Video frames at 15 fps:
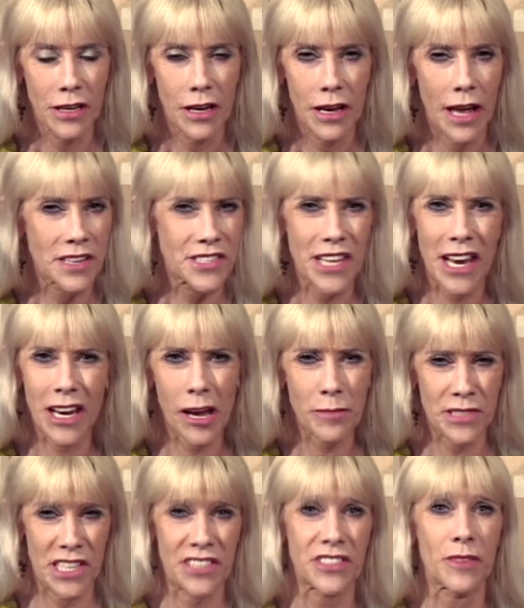And setting up
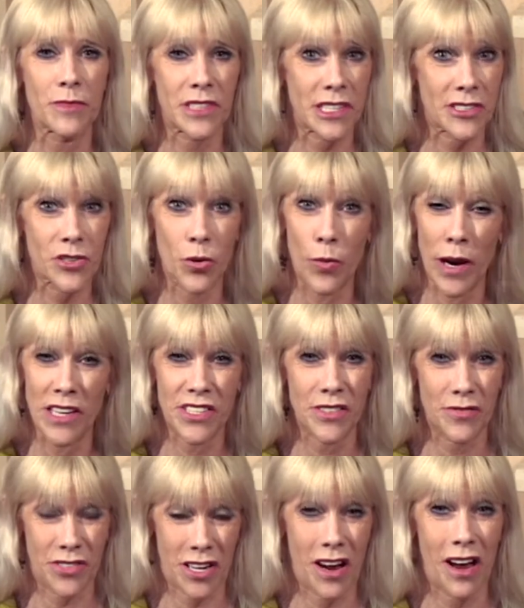systems is a waste
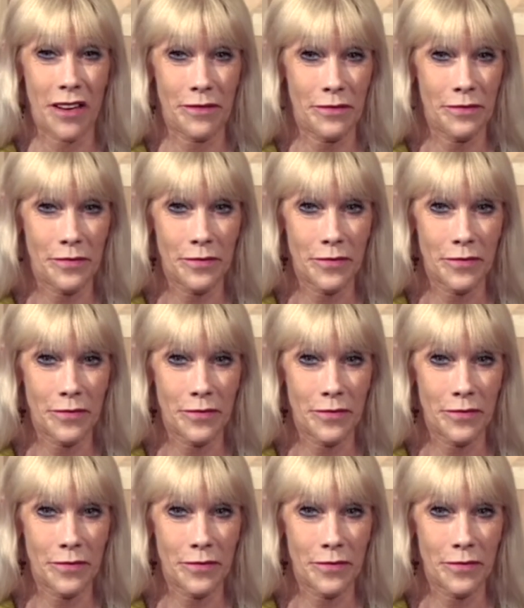of time.